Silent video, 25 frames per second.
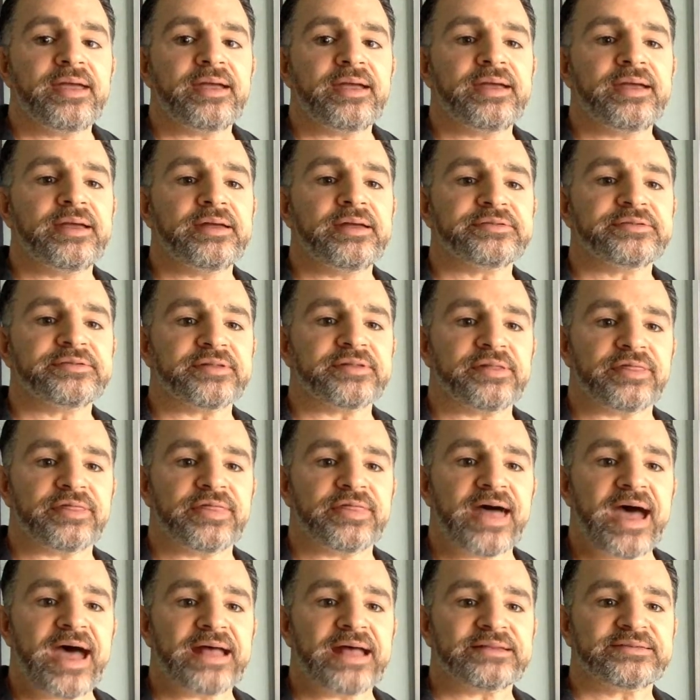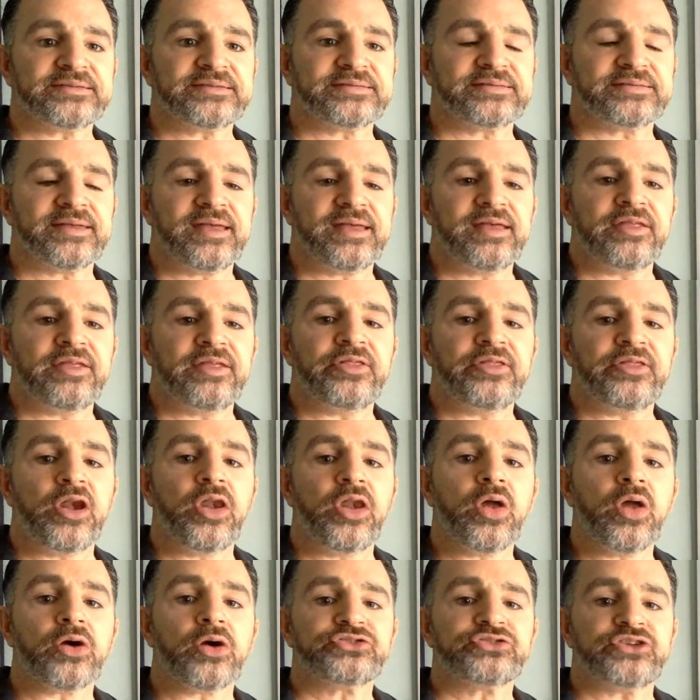is that the
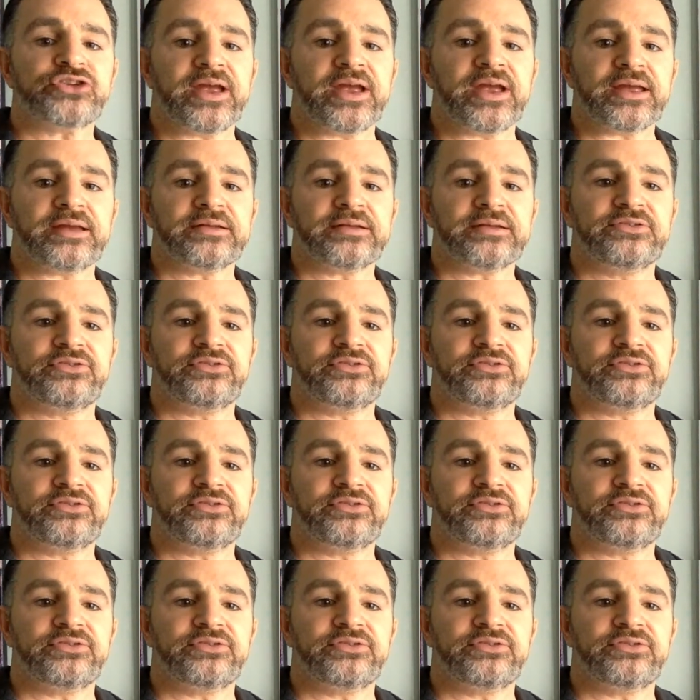logic